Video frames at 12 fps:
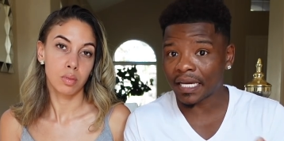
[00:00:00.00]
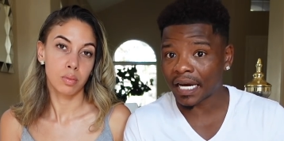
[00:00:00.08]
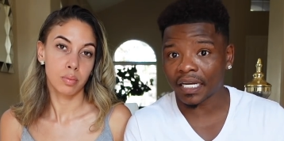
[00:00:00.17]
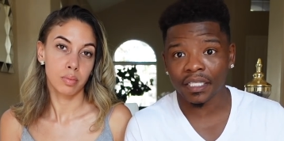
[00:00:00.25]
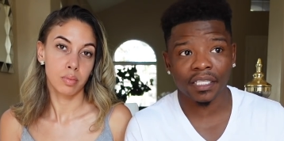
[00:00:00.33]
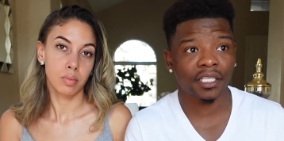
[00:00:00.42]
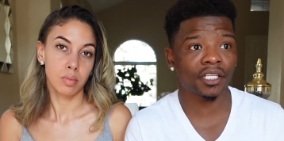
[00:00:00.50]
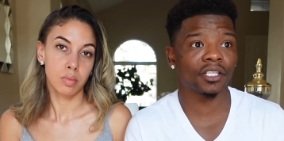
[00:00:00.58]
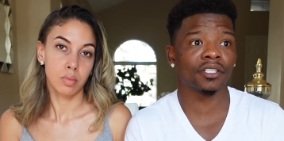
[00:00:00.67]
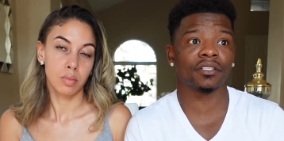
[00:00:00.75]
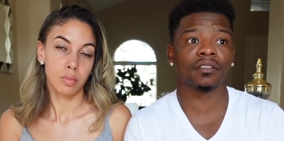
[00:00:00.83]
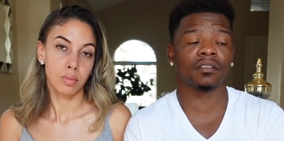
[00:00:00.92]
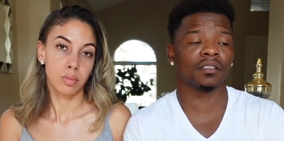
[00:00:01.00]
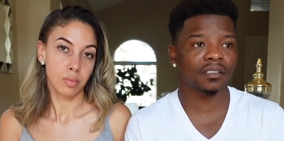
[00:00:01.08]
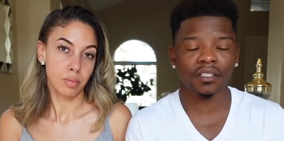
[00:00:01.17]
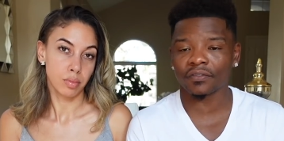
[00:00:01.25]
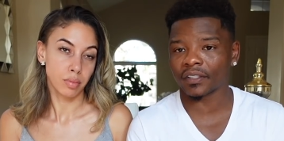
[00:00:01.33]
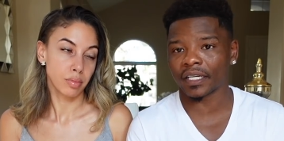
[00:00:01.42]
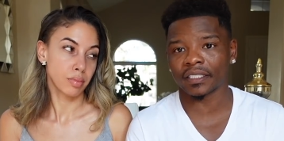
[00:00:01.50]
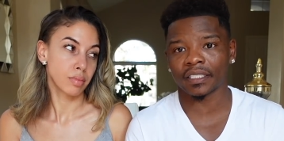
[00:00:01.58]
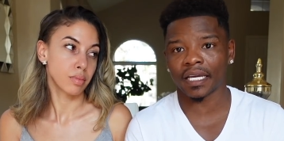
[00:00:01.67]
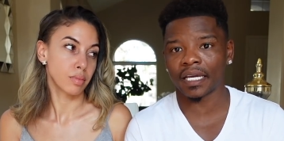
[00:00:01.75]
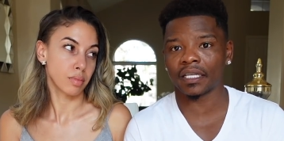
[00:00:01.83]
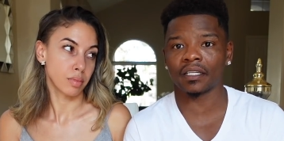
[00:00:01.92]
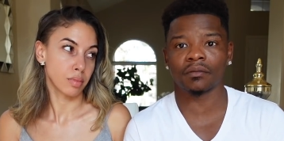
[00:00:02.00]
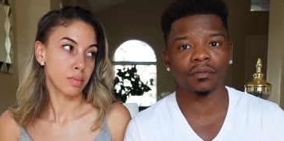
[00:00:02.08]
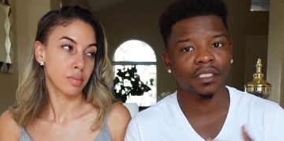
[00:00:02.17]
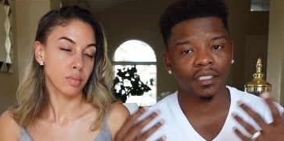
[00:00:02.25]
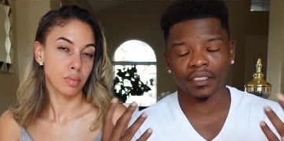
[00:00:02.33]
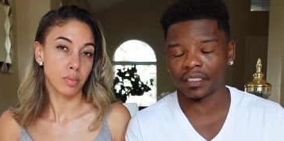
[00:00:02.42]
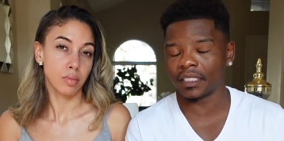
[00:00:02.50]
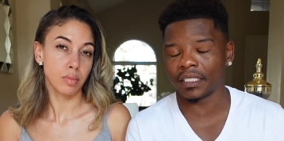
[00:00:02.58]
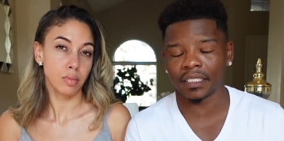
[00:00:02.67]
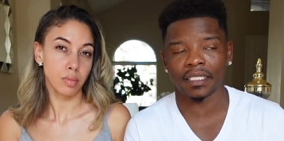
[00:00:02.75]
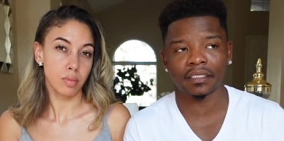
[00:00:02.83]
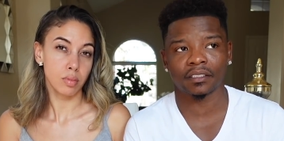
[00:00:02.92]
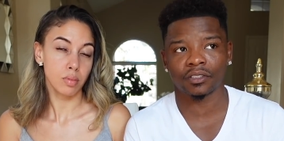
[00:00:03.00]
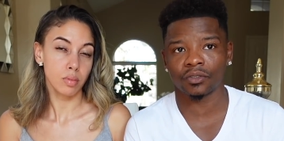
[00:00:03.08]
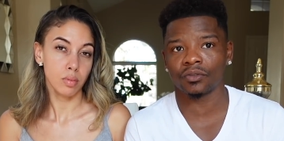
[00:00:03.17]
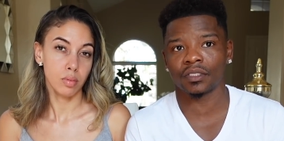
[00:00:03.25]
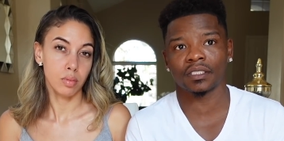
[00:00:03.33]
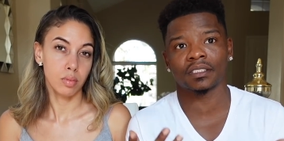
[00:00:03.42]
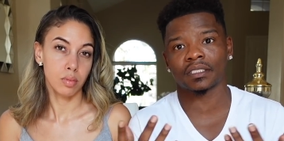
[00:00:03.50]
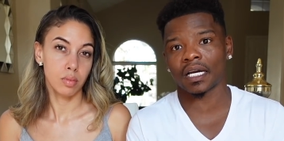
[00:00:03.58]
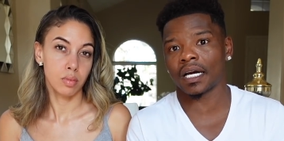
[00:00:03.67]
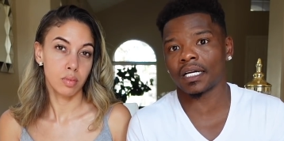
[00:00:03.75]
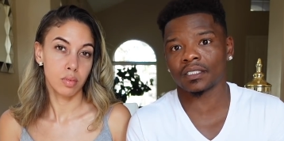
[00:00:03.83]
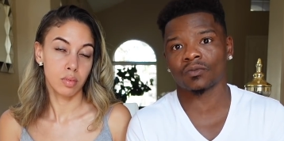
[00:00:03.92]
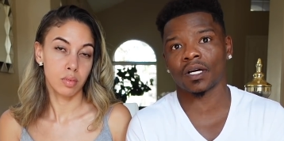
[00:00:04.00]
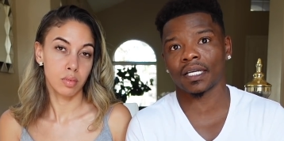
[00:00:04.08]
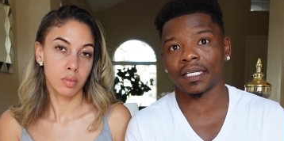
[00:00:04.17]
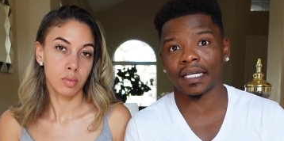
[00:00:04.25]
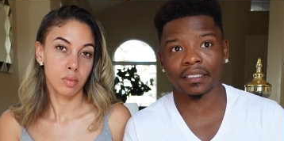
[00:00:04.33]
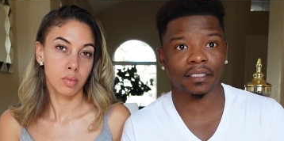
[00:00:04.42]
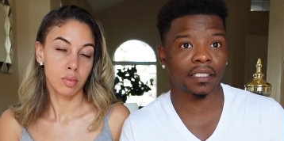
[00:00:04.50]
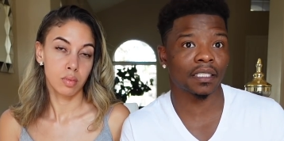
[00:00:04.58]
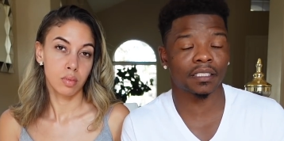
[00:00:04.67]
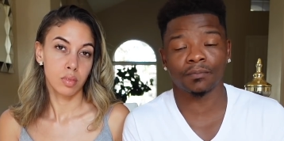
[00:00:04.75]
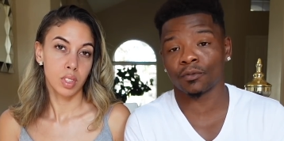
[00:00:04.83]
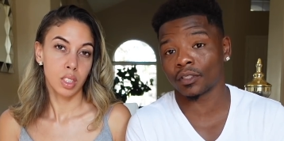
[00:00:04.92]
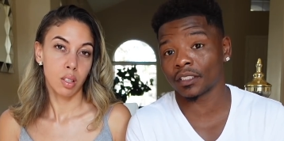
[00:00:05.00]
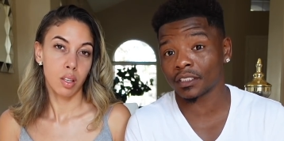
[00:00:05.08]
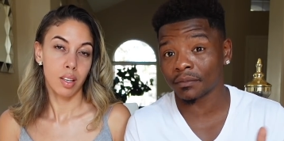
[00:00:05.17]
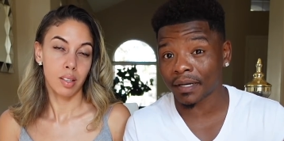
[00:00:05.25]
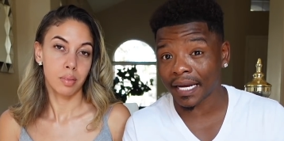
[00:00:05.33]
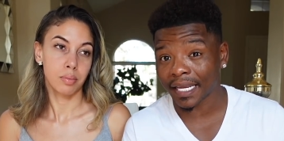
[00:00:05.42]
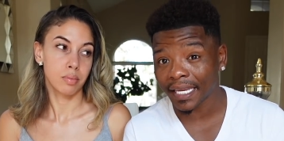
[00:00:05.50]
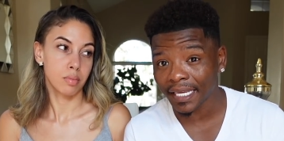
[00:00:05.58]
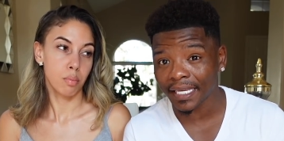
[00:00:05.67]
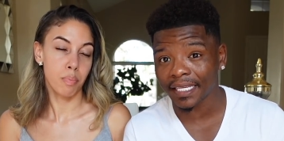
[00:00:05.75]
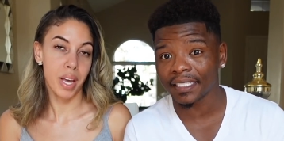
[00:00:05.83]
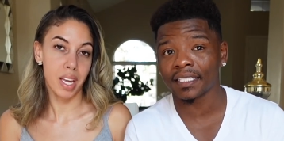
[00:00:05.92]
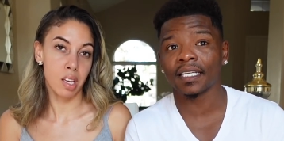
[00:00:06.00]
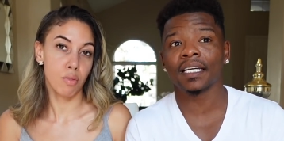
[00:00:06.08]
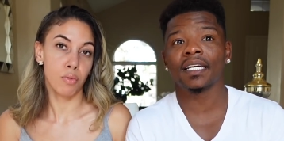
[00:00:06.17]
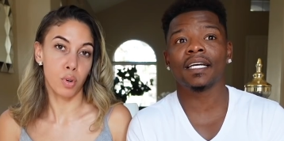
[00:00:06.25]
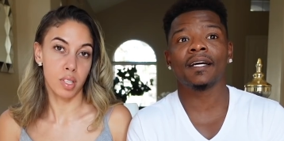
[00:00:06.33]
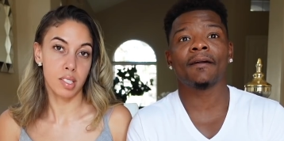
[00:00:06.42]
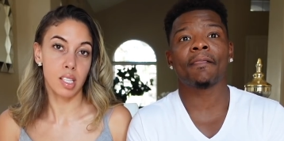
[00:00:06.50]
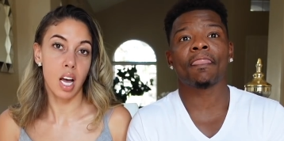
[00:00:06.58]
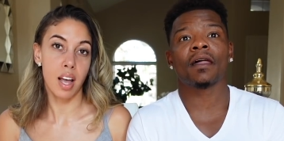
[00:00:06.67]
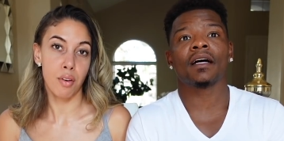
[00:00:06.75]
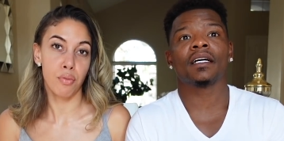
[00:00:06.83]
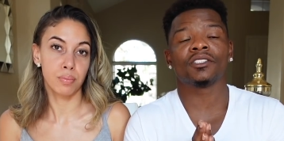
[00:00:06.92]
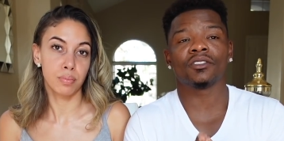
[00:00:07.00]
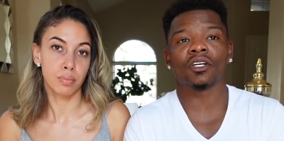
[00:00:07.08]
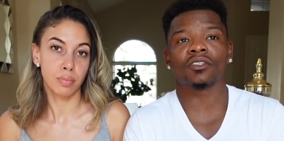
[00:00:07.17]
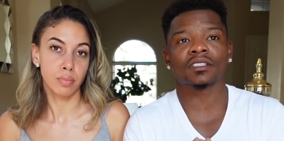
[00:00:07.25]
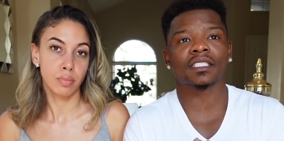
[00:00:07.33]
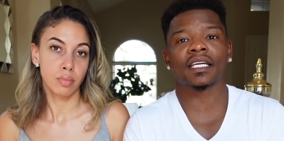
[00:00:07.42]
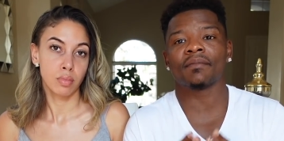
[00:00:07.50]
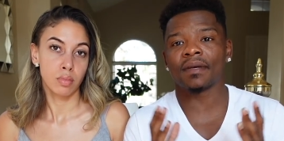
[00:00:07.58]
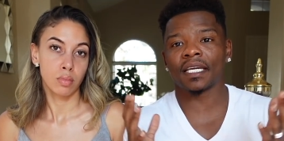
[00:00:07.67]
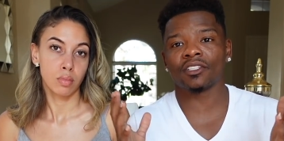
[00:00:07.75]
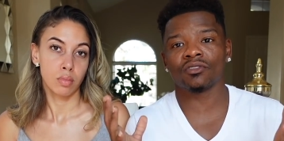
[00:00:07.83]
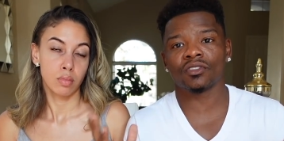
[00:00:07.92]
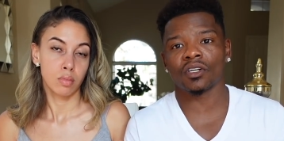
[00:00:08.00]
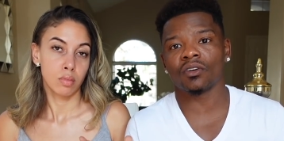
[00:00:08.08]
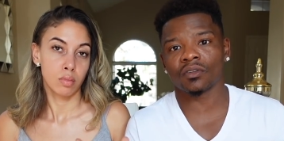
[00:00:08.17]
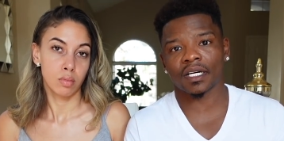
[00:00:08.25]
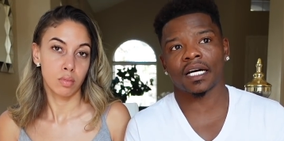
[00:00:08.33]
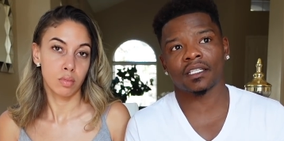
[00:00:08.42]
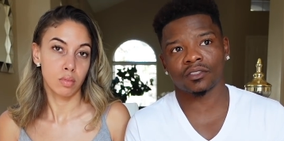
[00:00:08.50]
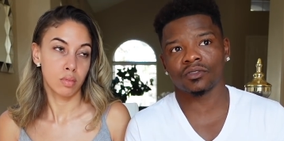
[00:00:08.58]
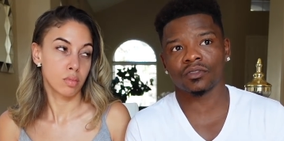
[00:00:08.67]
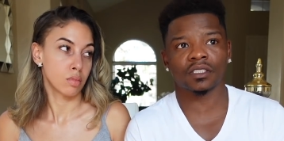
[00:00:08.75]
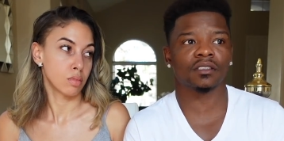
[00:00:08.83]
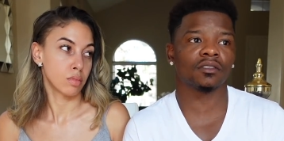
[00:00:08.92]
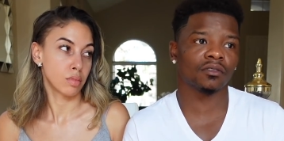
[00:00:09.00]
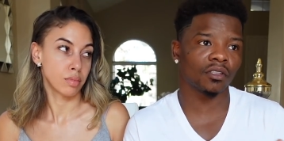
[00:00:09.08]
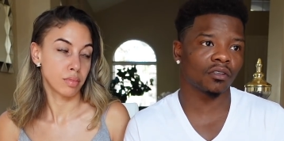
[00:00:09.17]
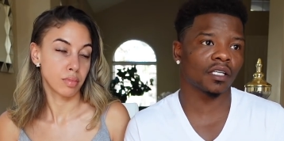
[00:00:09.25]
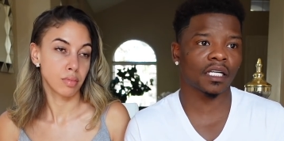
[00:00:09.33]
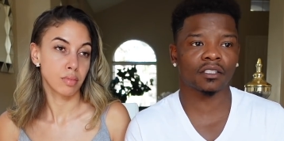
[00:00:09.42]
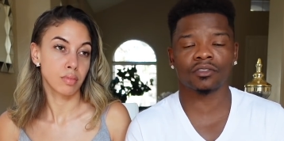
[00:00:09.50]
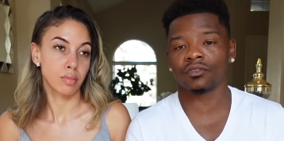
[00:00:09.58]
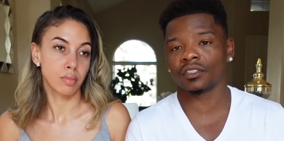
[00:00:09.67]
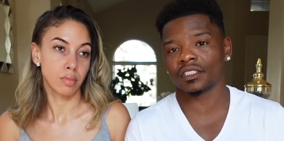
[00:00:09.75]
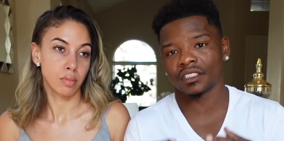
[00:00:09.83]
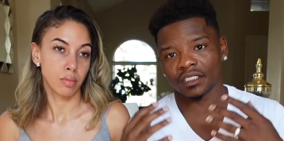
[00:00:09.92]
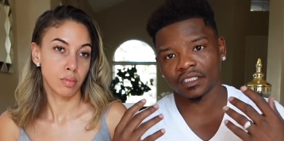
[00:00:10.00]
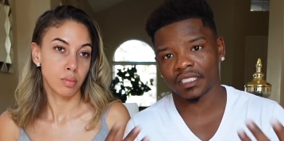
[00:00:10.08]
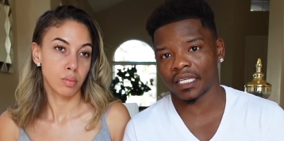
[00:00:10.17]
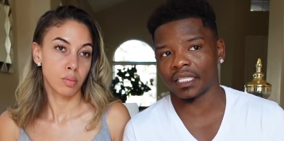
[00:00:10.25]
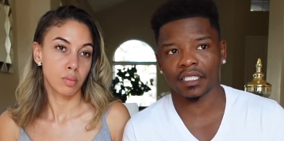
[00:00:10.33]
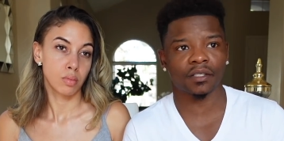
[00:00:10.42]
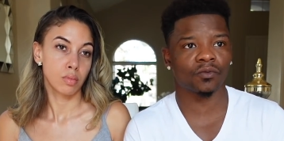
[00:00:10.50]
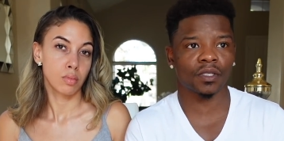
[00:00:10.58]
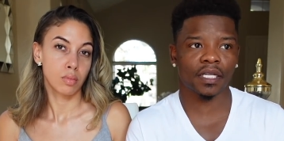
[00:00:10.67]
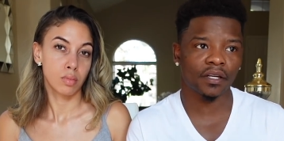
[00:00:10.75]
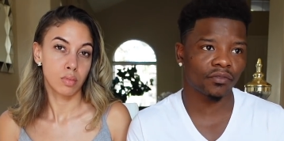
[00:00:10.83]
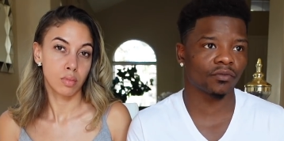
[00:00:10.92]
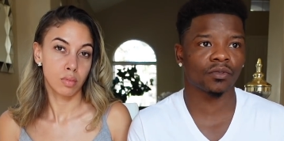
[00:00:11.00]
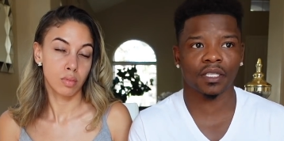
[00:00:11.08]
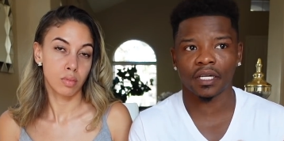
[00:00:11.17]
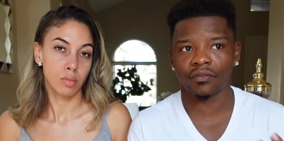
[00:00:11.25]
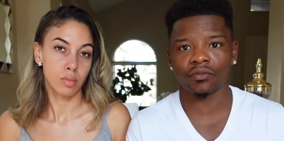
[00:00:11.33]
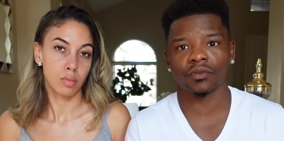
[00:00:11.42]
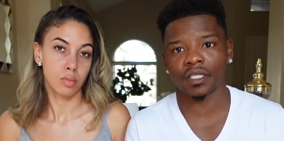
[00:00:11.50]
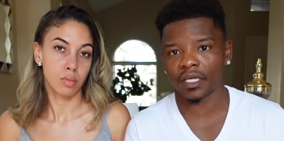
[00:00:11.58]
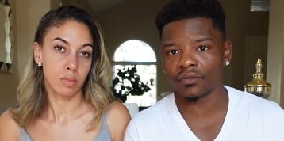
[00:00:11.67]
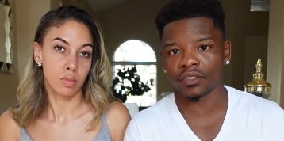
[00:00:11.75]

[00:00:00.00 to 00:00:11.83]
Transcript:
Speaker 1: out of here, stuff like that. And I'm looking dead at the dude in his eyes while he got the pointed to my head.
Speaker 2: Begging for his life.
Speaker 1: You know, saying, man, you don't gotta do this, you don't gotta do this, just take it, whatever, whatever, whatever.